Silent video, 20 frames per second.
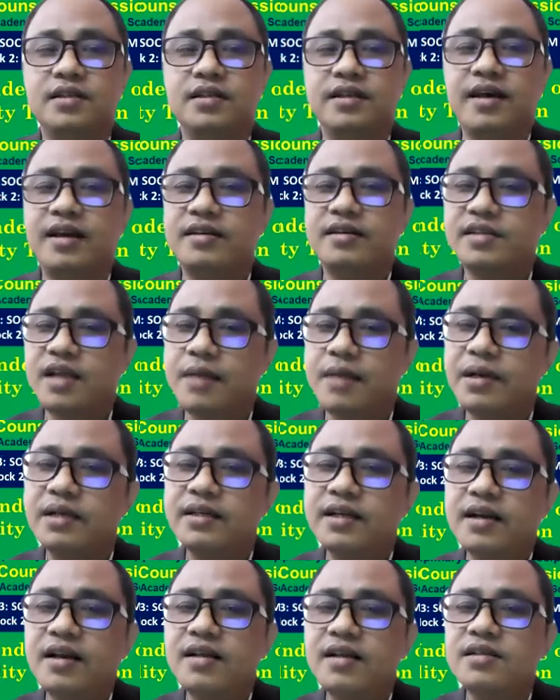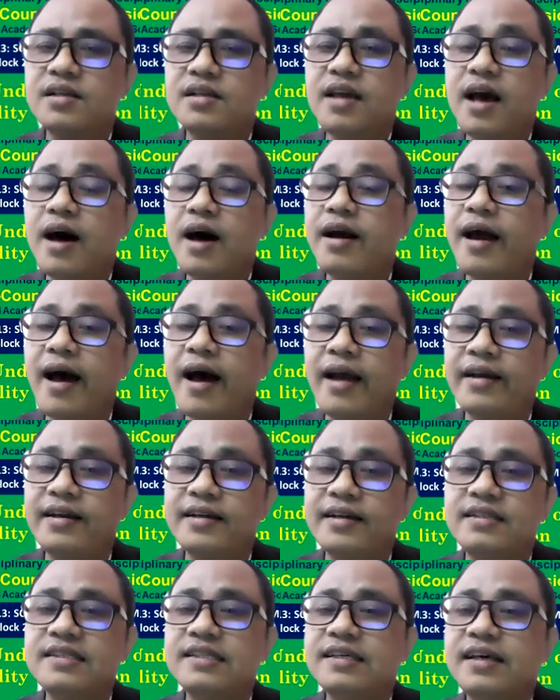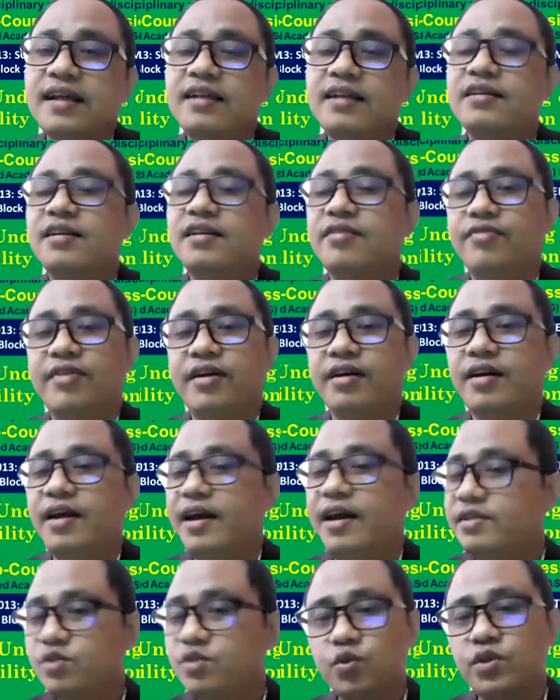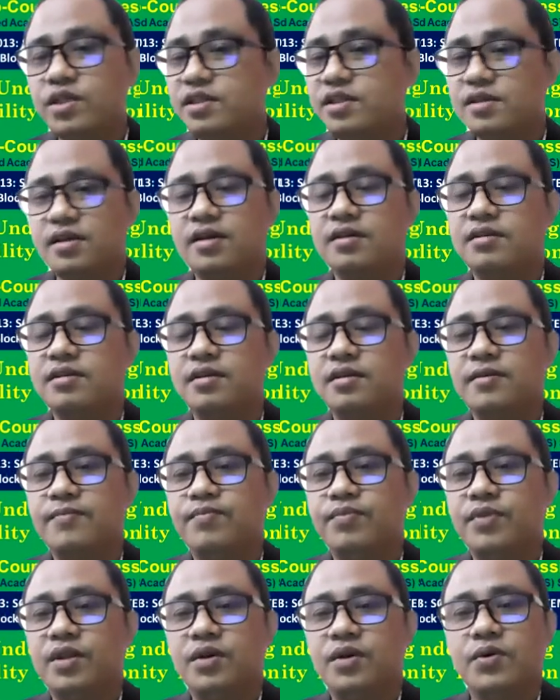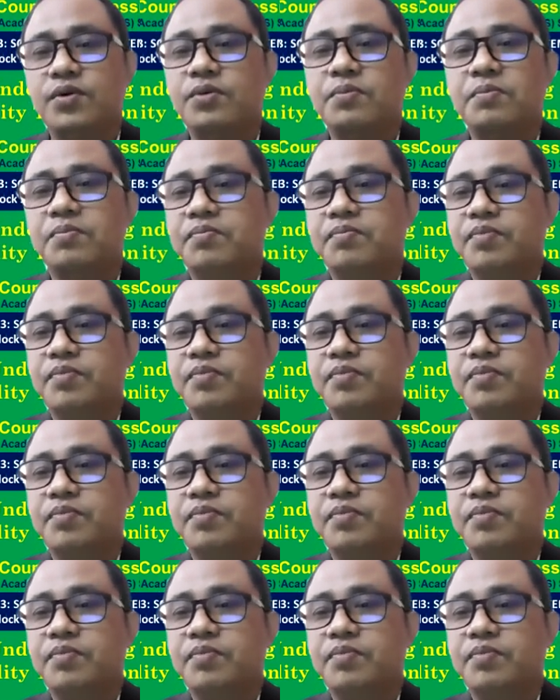They are simultaneously are identical and different, as we discussed. No,